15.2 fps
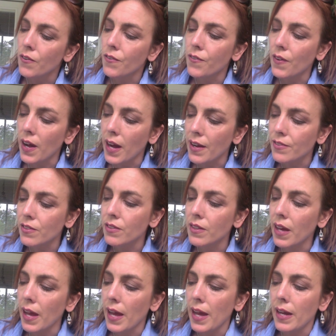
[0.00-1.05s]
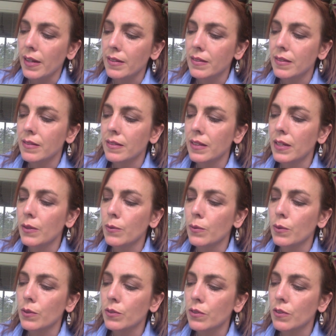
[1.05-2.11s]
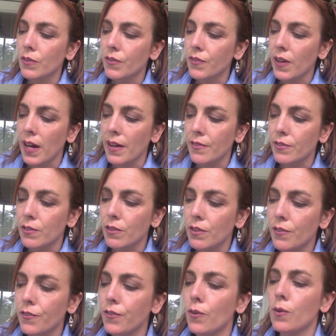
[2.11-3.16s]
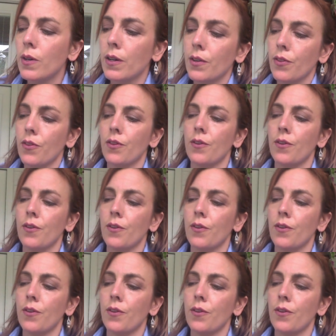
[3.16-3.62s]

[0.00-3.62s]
5 to the x is equal to 5 to the 4th.